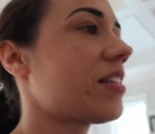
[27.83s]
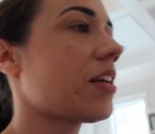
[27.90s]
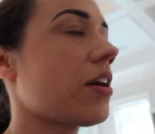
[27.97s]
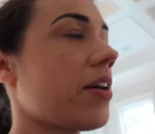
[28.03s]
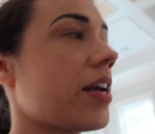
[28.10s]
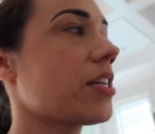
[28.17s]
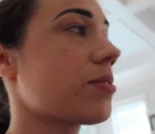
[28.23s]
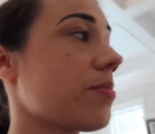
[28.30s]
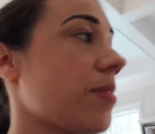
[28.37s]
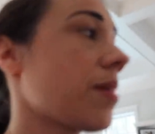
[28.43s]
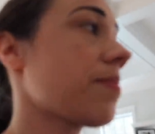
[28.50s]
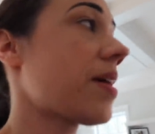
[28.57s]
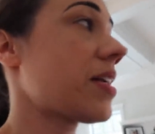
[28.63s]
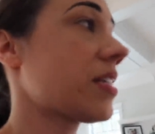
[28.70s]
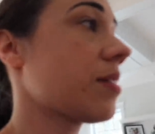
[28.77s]
So I guess we're
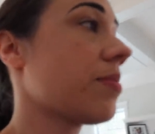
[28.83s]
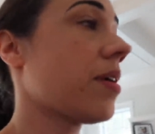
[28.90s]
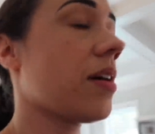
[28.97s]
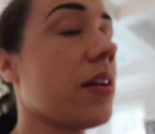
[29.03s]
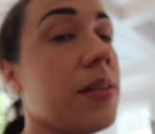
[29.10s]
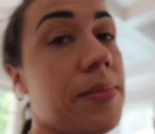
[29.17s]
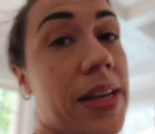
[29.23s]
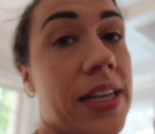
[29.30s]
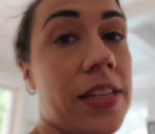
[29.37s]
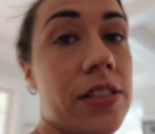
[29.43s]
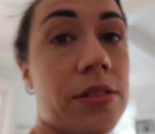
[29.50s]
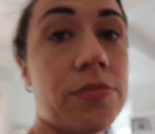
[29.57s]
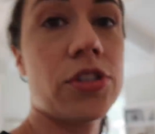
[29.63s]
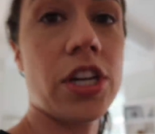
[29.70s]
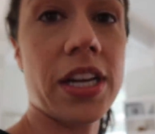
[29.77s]
playing basketball and making
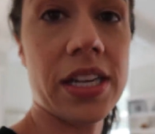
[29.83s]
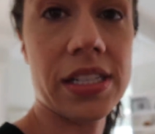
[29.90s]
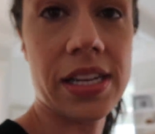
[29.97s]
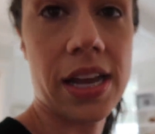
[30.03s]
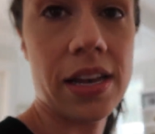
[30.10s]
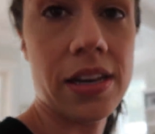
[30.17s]
some chicken